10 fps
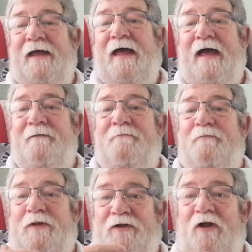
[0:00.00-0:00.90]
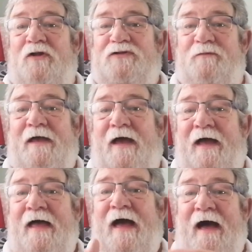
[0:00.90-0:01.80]
But there'll also be
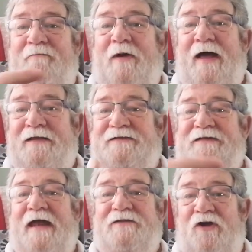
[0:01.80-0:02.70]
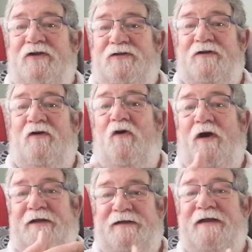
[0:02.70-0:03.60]
a badge sent out,
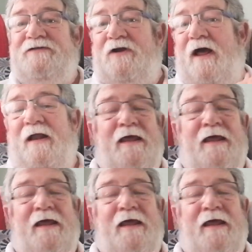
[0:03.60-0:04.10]
or a t-shirt.